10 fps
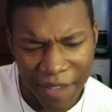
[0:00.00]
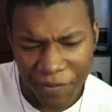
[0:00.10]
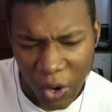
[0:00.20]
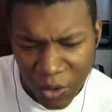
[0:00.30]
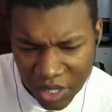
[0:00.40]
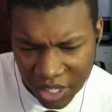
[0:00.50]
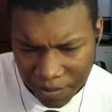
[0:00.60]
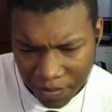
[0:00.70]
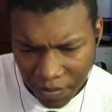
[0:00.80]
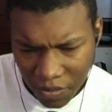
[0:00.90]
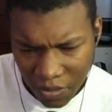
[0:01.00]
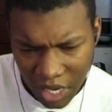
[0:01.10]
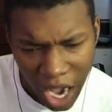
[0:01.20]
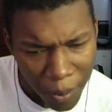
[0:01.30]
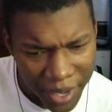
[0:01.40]
at first,
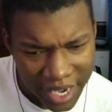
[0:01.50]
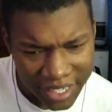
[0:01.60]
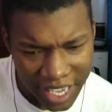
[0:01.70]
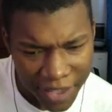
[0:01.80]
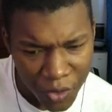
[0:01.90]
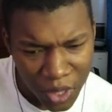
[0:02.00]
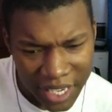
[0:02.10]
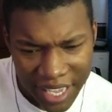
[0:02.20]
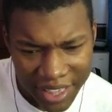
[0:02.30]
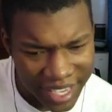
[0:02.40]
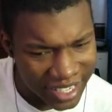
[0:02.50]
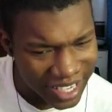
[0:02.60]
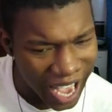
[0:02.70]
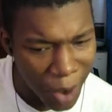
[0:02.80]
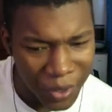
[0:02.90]
I'll be honest, like if you look at
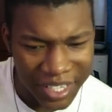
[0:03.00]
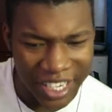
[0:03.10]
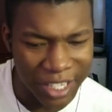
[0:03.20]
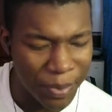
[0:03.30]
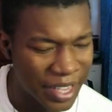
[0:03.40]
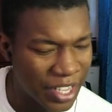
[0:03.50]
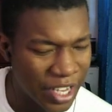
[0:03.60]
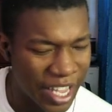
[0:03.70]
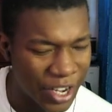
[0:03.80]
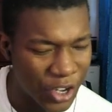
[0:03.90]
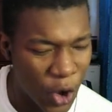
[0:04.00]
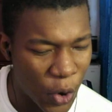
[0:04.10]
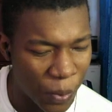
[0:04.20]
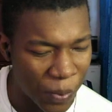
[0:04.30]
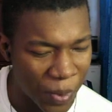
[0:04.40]
this, I wasn't expecting like
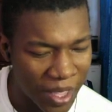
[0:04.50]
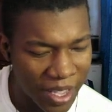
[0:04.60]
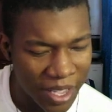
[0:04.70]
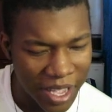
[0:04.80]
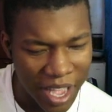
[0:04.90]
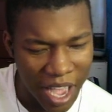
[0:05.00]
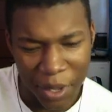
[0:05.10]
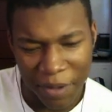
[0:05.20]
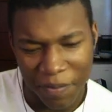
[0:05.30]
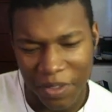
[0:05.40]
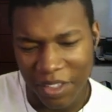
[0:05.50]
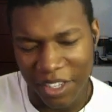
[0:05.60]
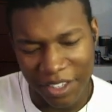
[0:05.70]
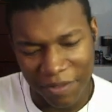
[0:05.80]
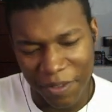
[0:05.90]
no. I mean,
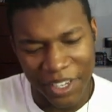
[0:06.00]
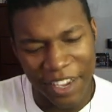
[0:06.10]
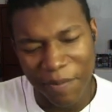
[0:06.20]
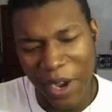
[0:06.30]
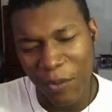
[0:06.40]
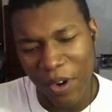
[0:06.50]
listen, forgive my